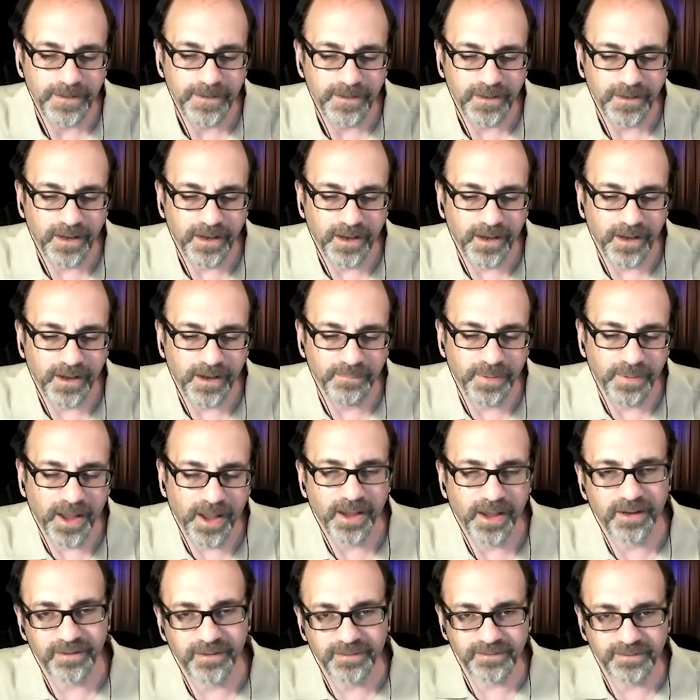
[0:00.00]
uh, by
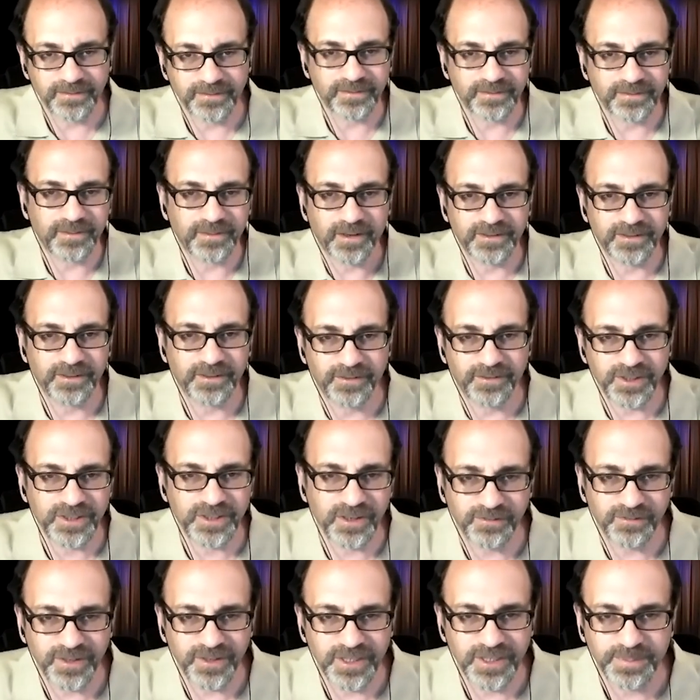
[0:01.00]
a, a,
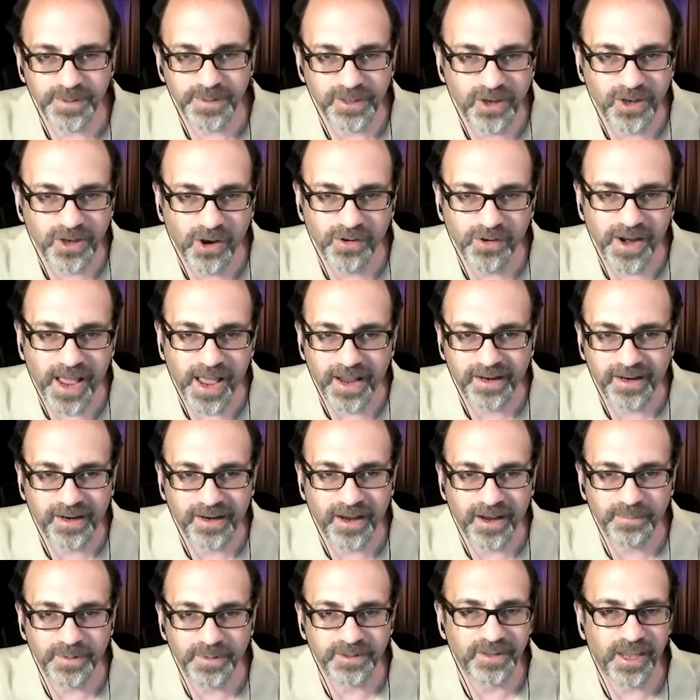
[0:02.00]
division of Eastman Kodak,
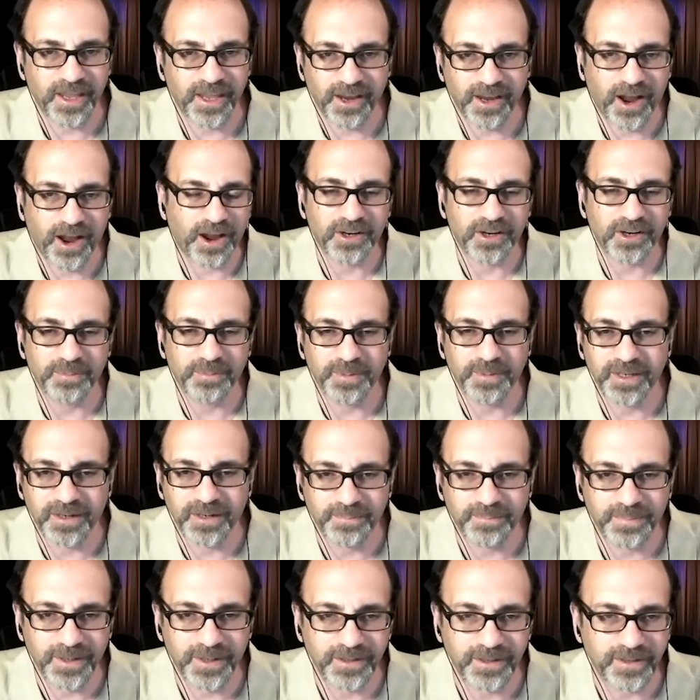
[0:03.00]
I mean they hired me to
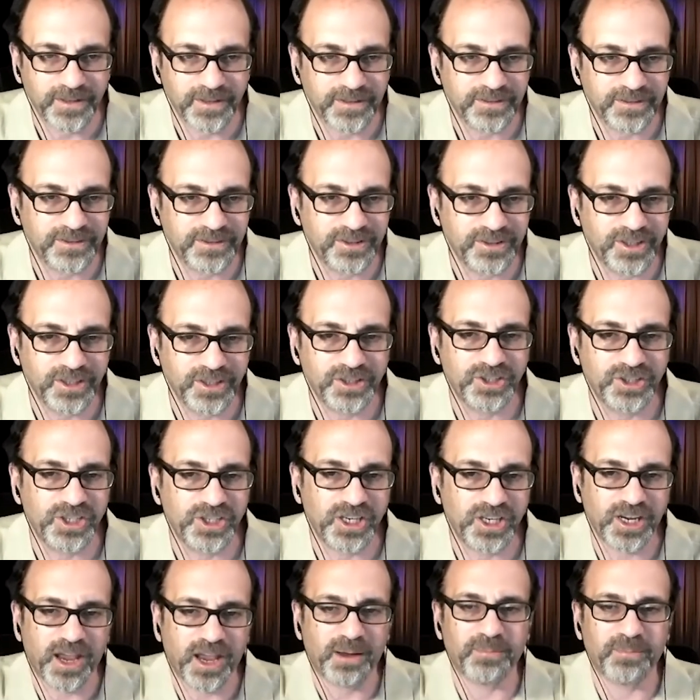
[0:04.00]
be the the
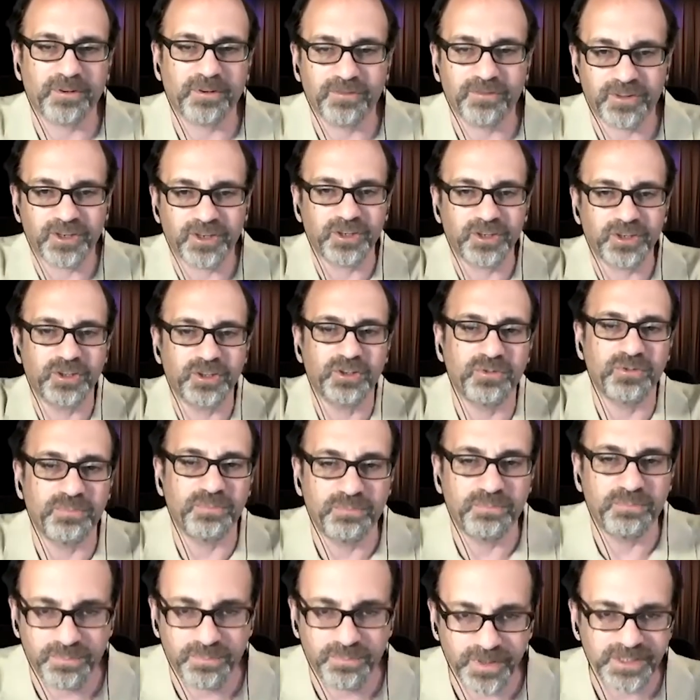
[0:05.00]
GM of the new
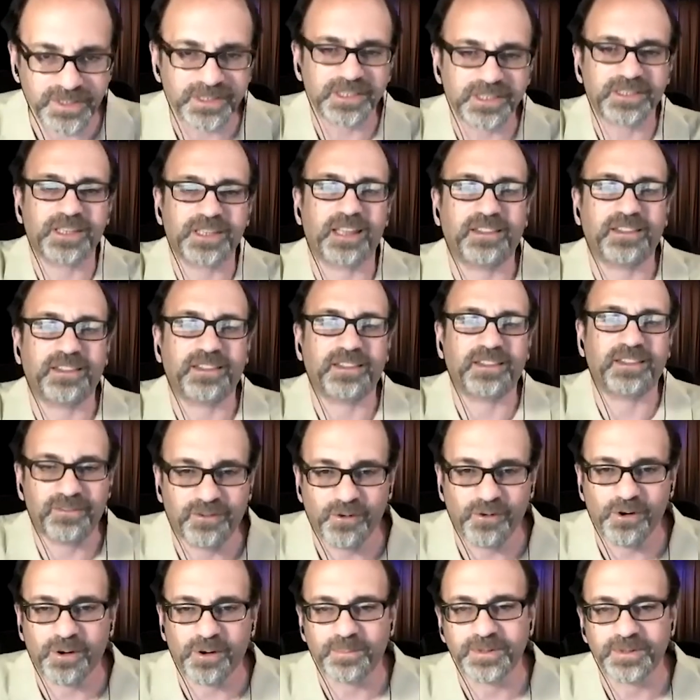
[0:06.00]
business that they
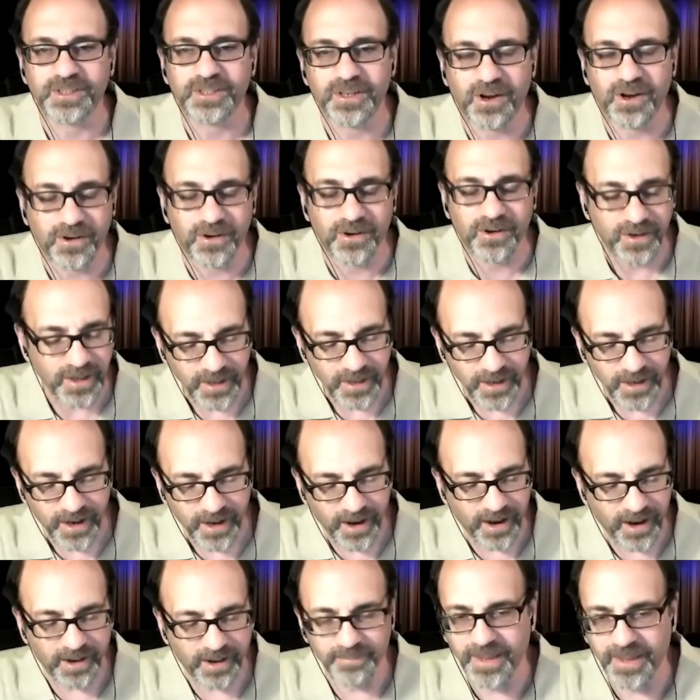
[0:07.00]
formed. Yeah. So
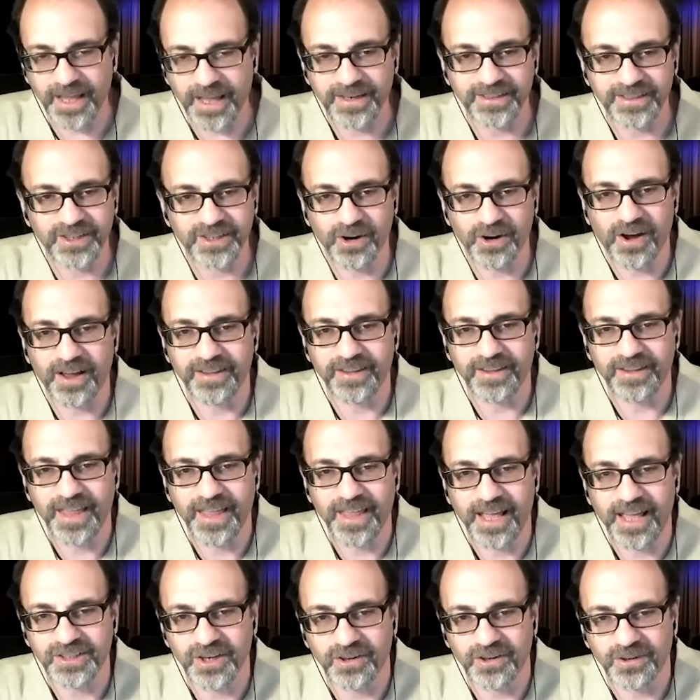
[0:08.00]
um, that so I,
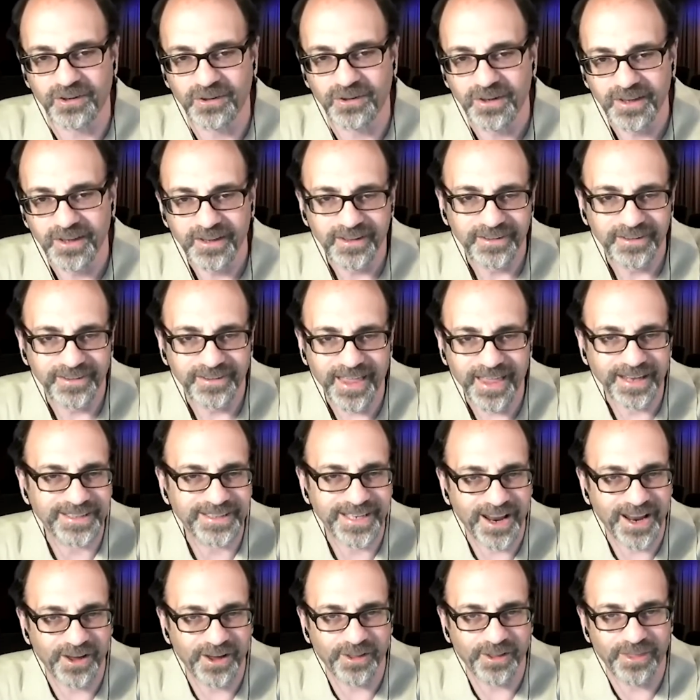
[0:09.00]
that so
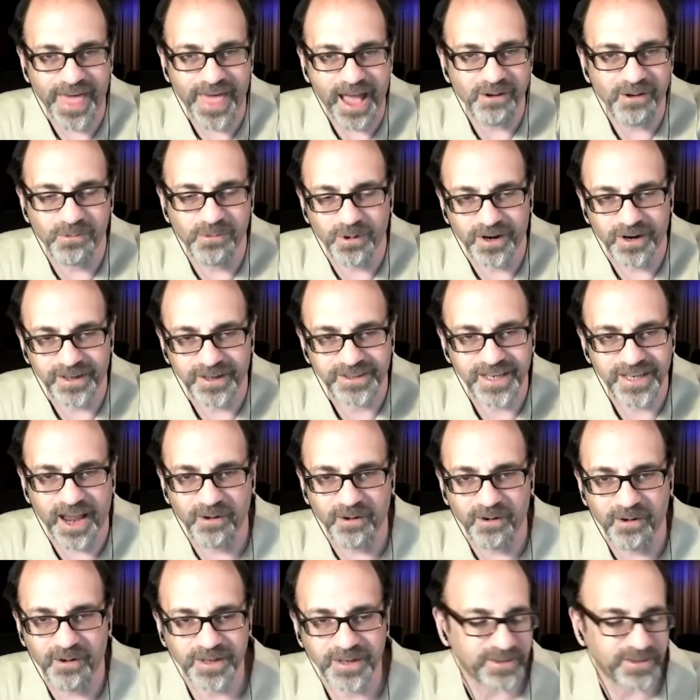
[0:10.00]
that's how that worked.
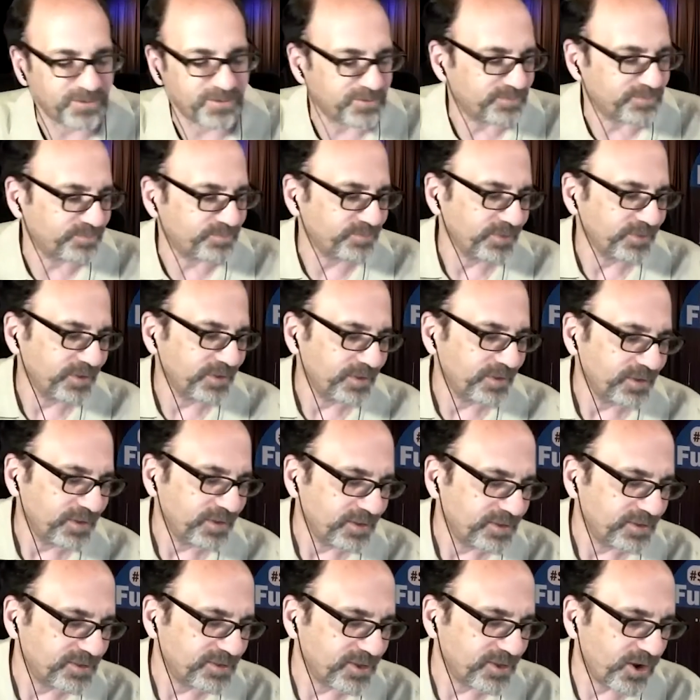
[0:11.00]
I wasn't
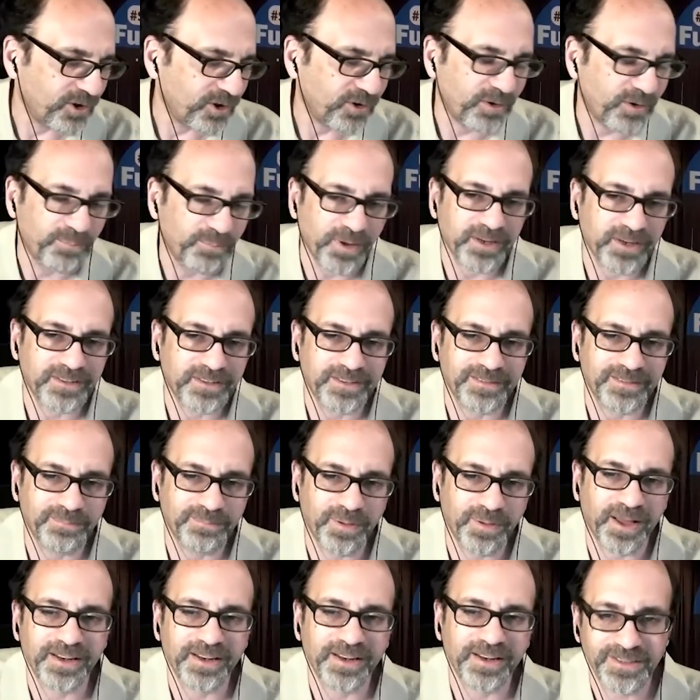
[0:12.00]
so, but
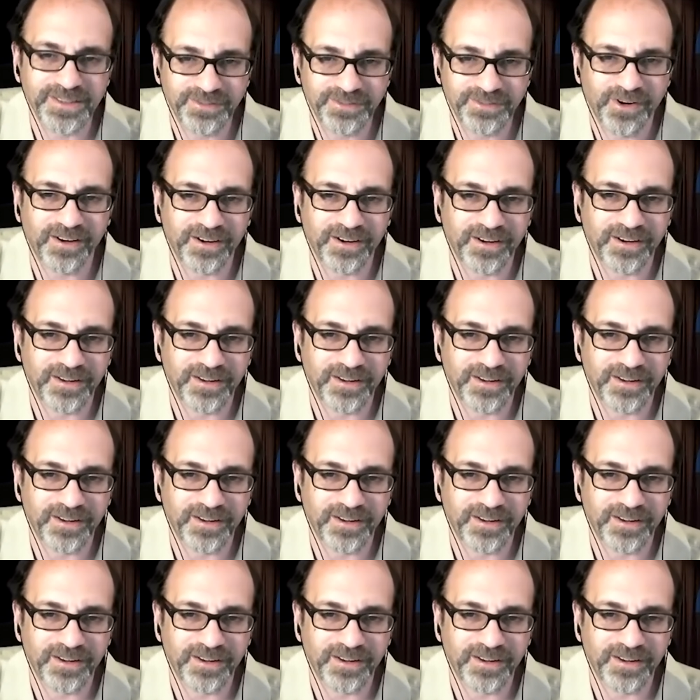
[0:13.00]
but as, far,